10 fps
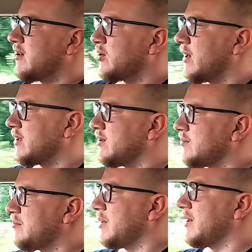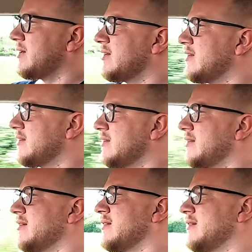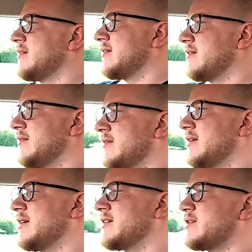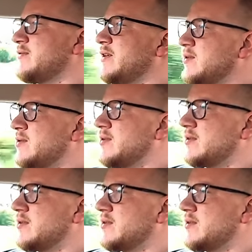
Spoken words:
are quite good, but it does feel